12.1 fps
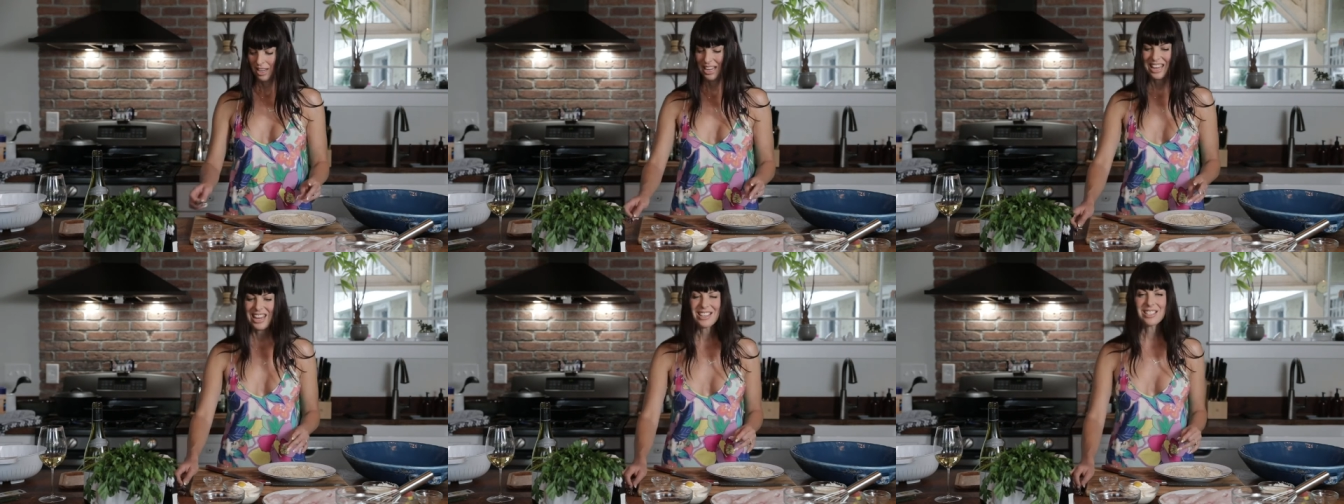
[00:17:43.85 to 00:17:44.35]
I
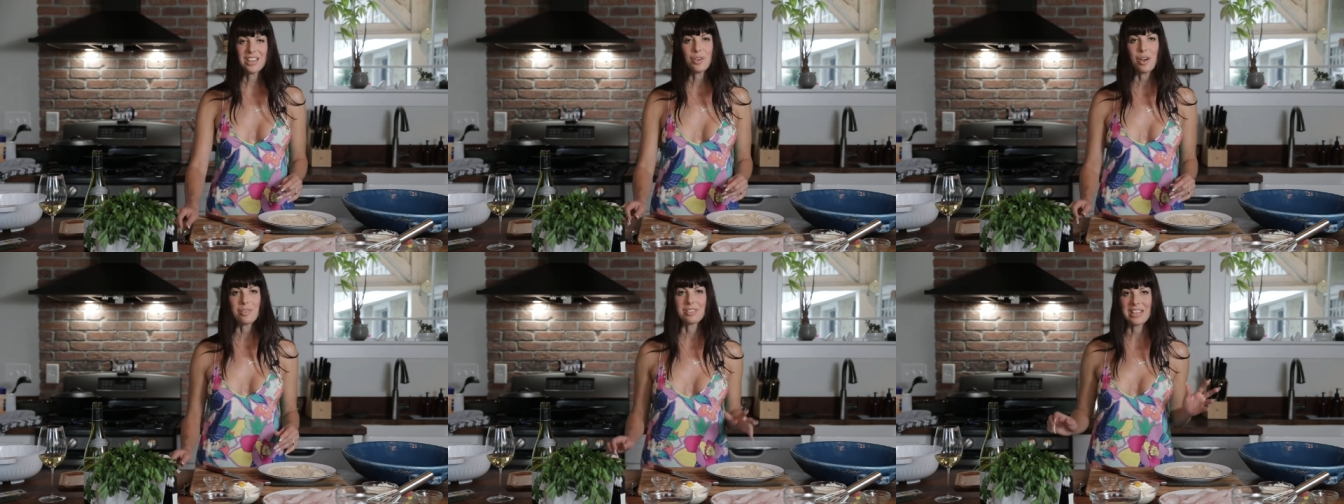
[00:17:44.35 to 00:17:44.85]
can't tell
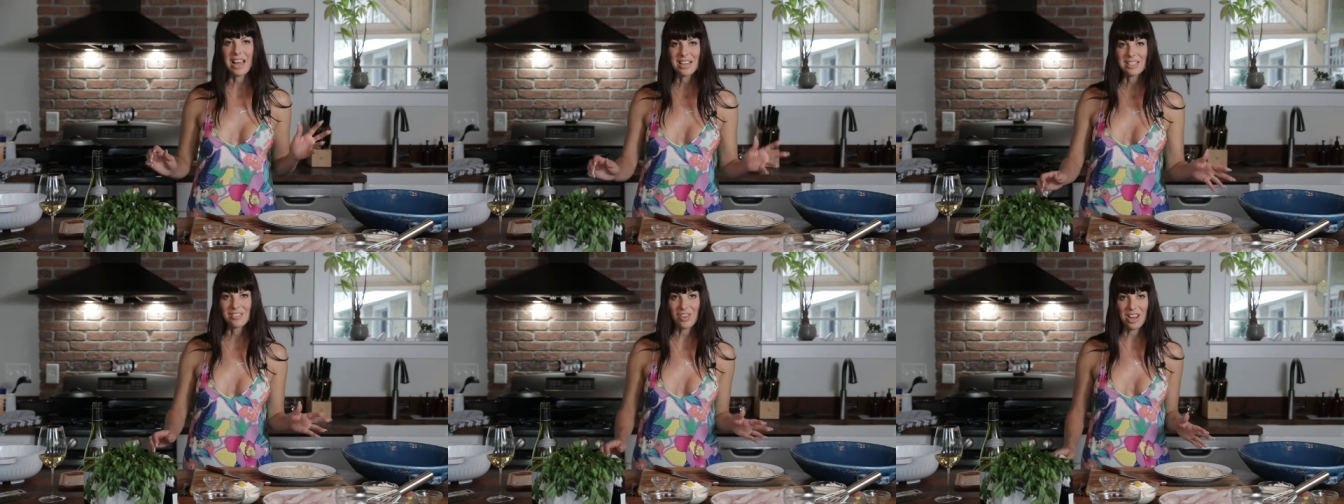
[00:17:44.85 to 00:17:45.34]
you how
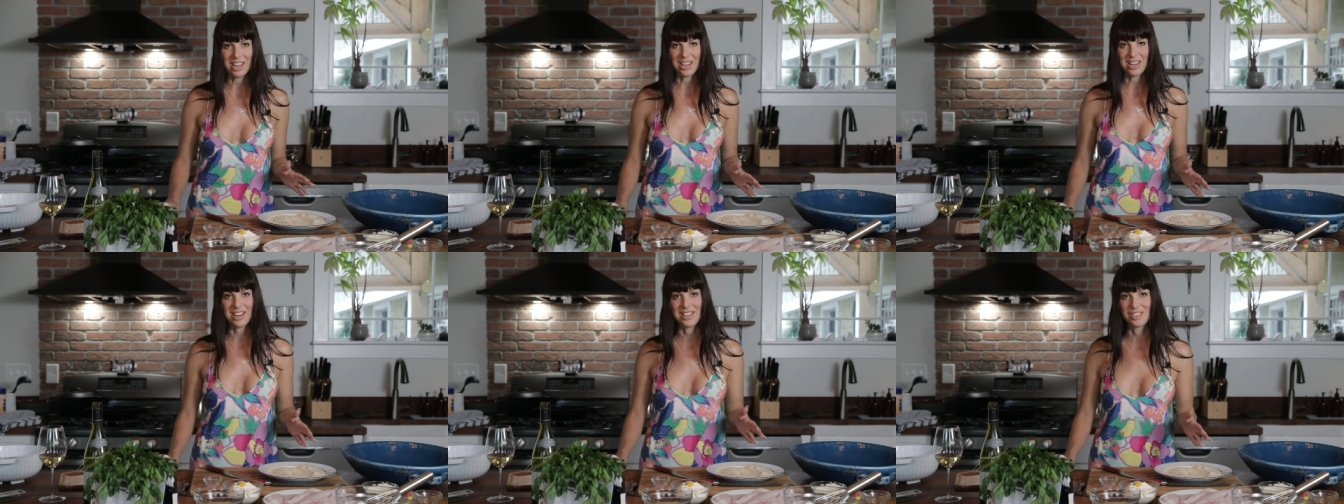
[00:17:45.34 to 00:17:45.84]
satisfying
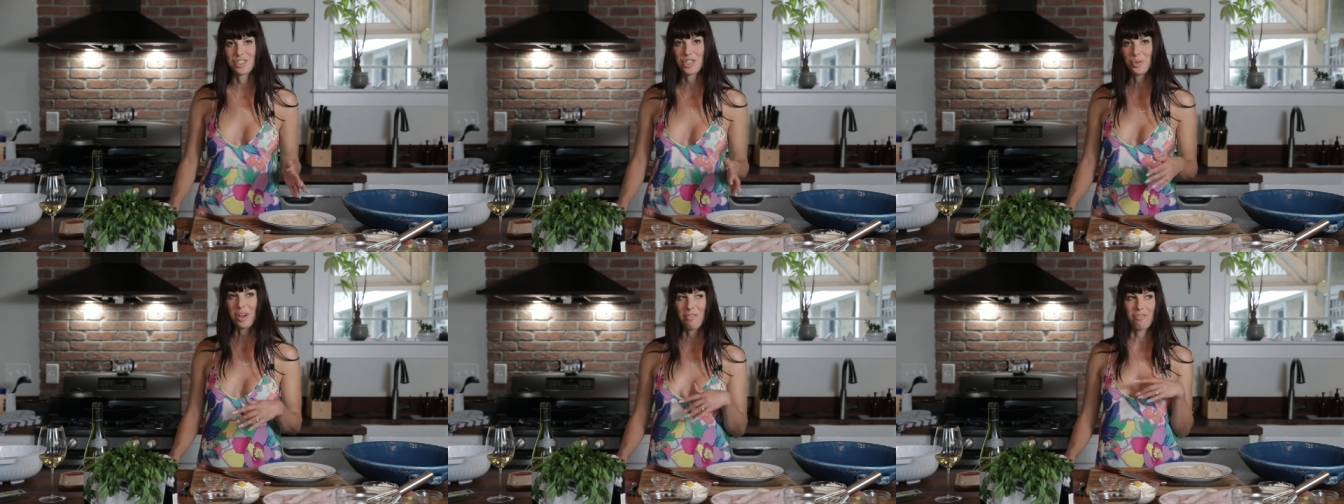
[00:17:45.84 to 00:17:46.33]
it is
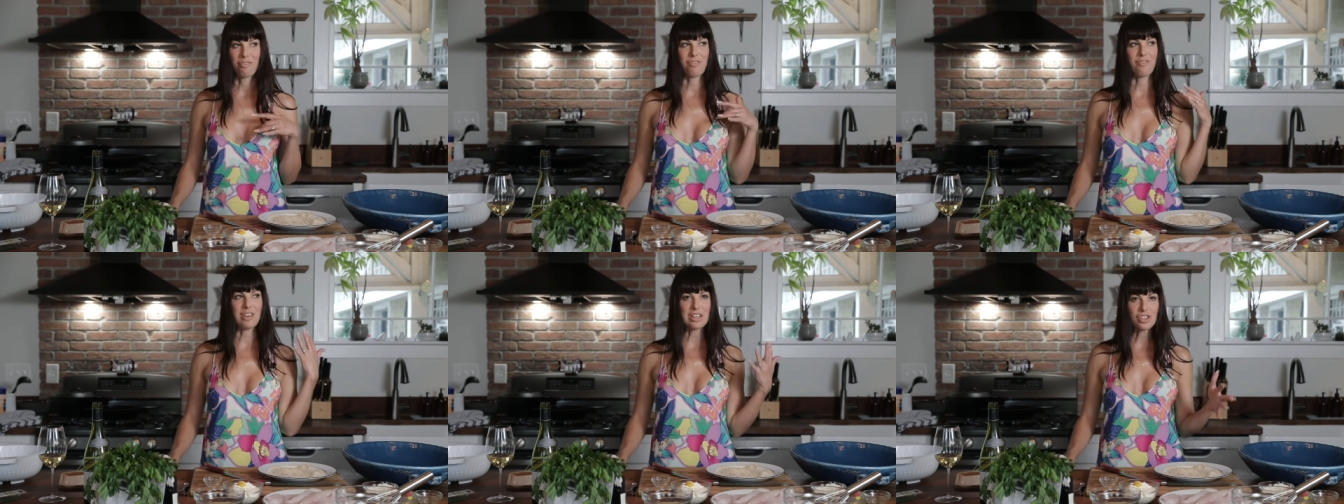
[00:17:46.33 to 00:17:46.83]
to have
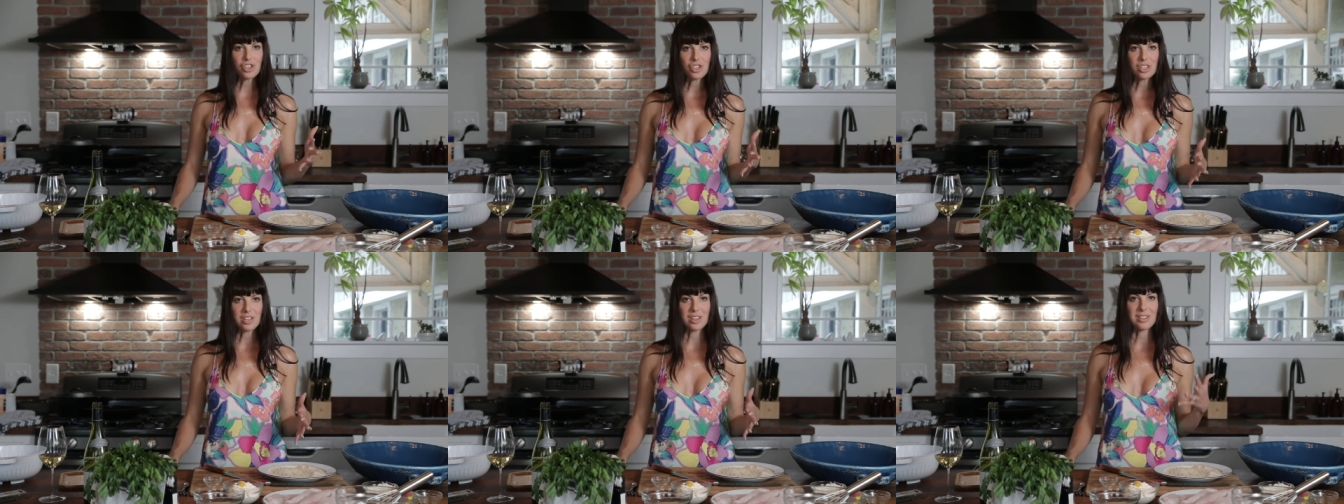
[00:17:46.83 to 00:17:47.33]

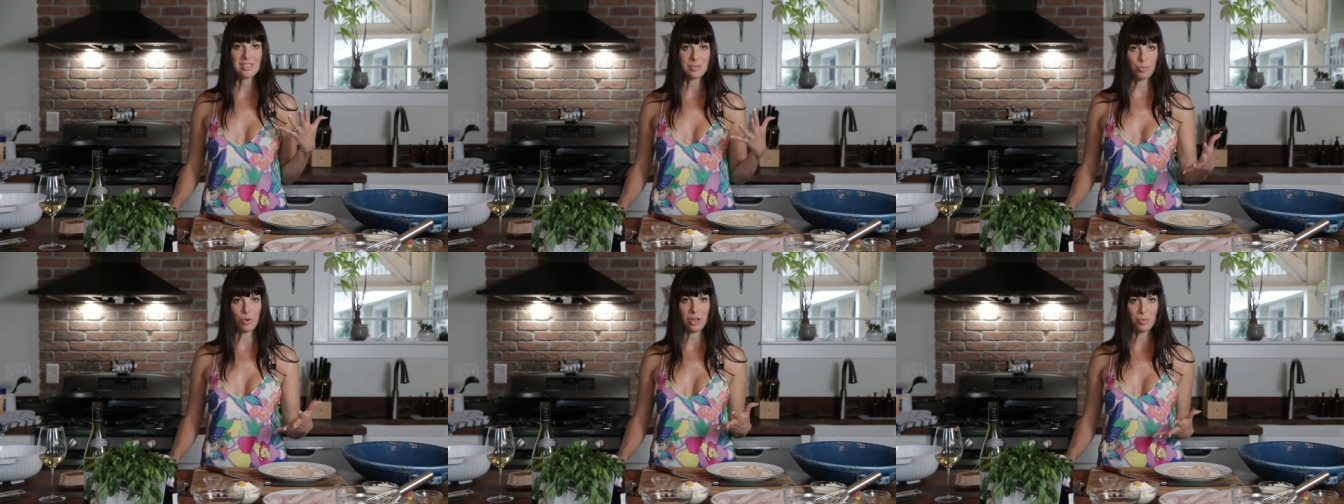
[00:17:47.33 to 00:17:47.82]
fished
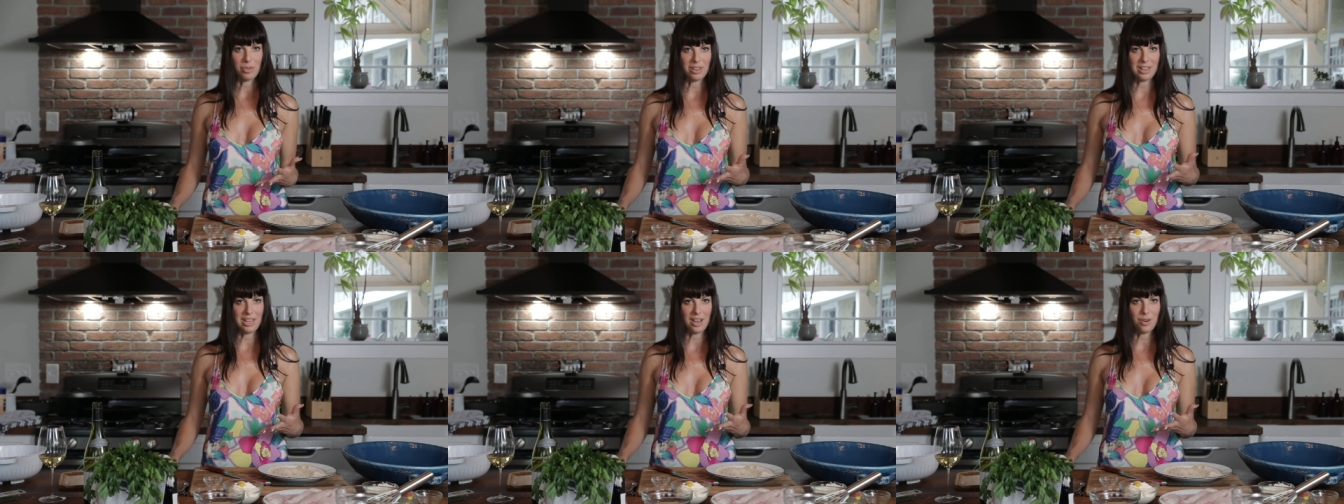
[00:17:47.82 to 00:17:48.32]
this morning with
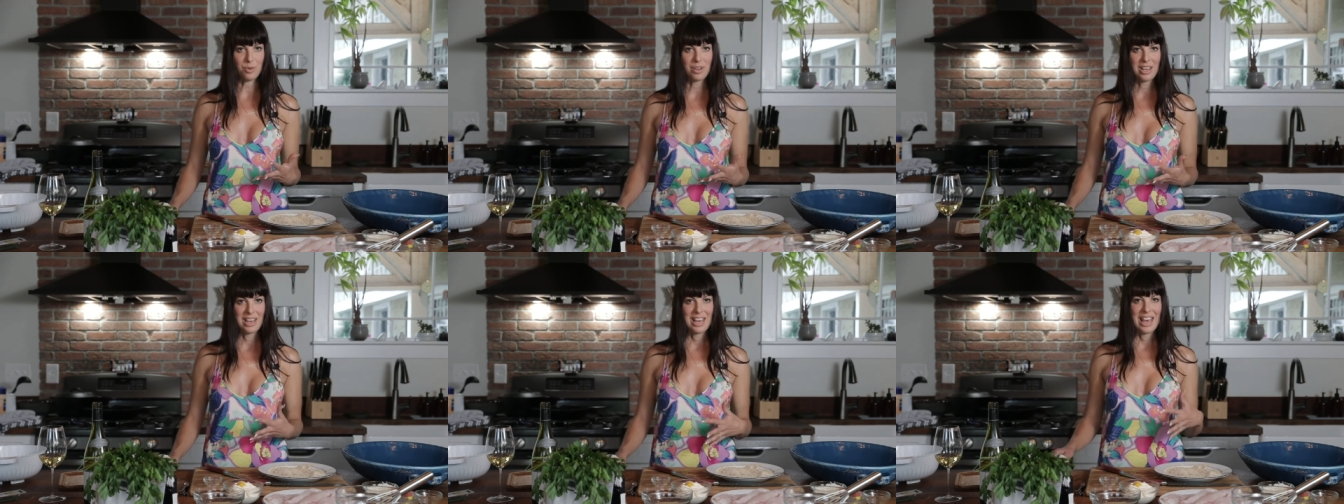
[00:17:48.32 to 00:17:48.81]
Leo
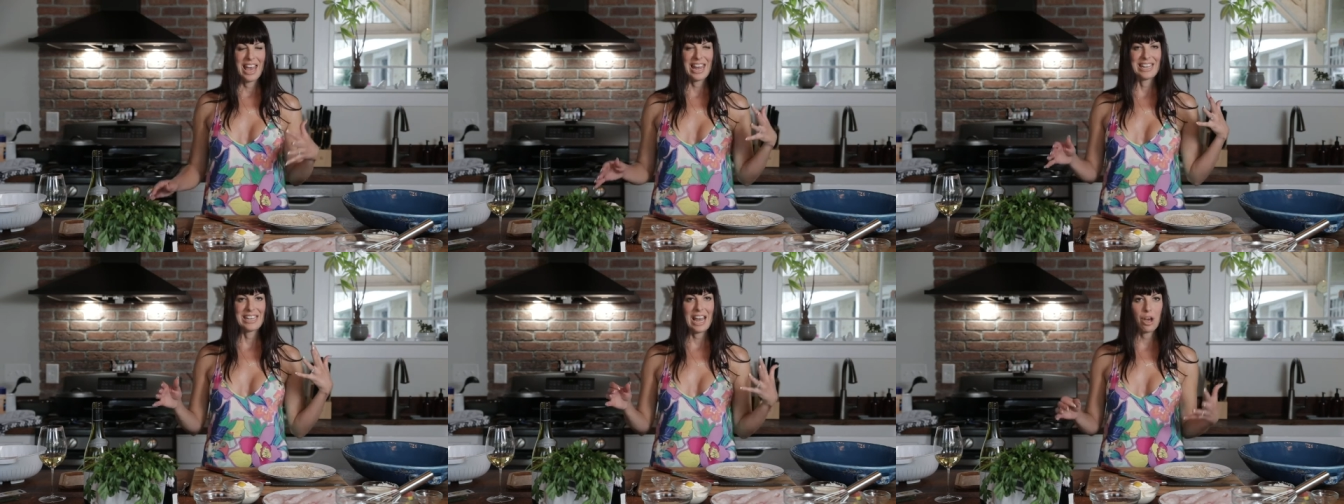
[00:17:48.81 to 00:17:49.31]

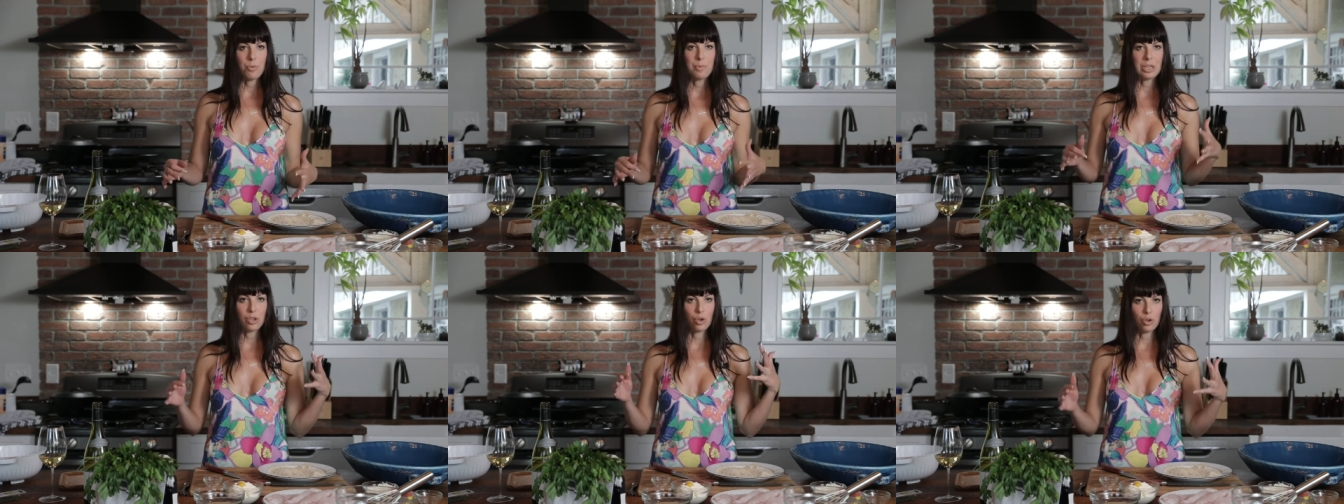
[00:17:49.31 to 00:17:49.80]
and now
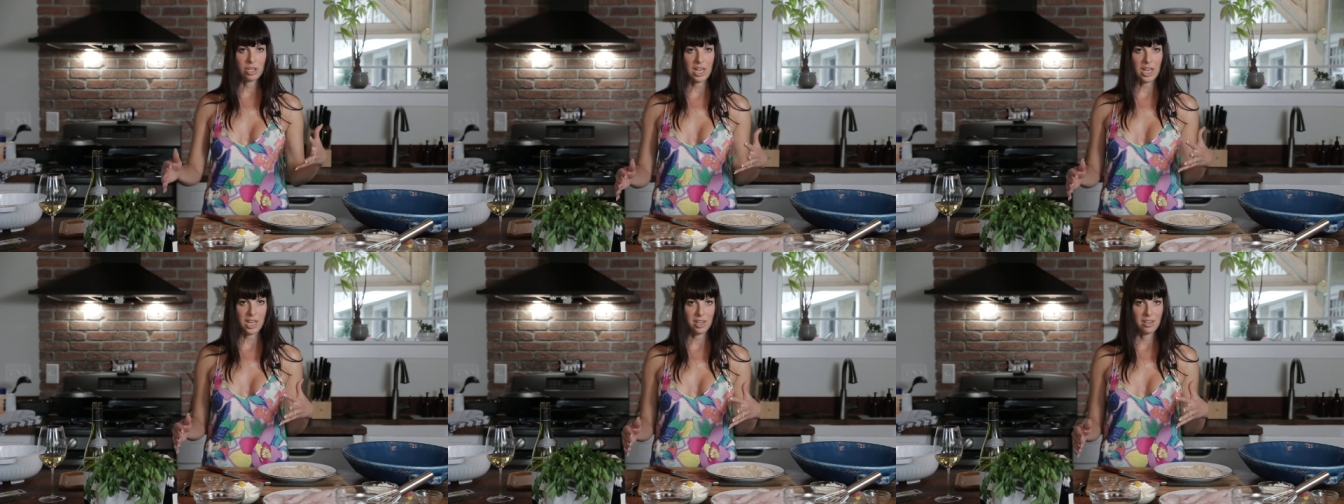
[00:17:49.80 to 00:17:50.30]
be
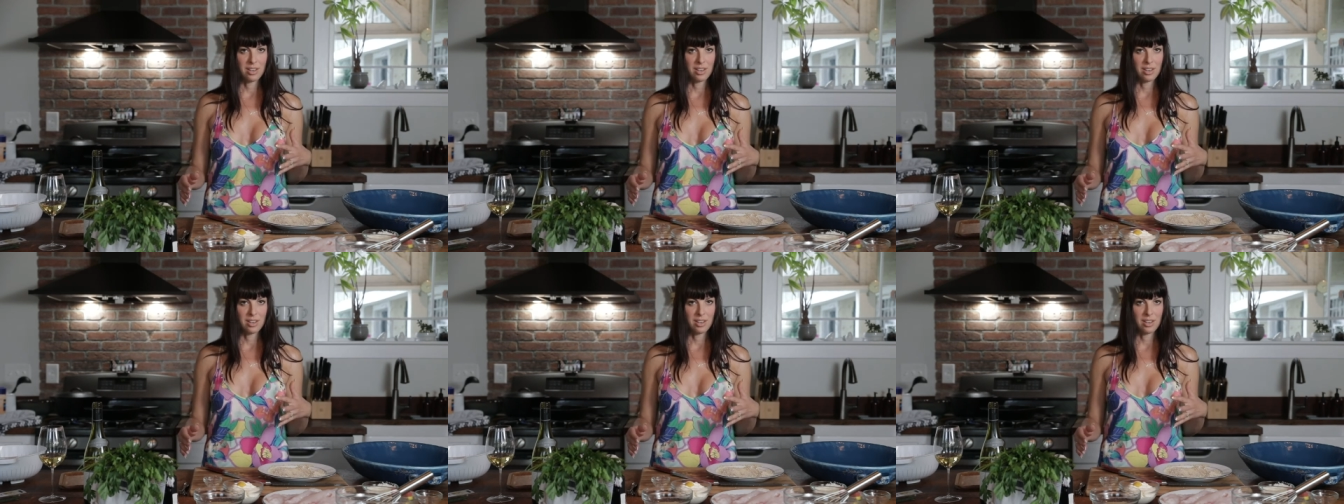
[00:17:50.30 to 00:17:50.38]
cooking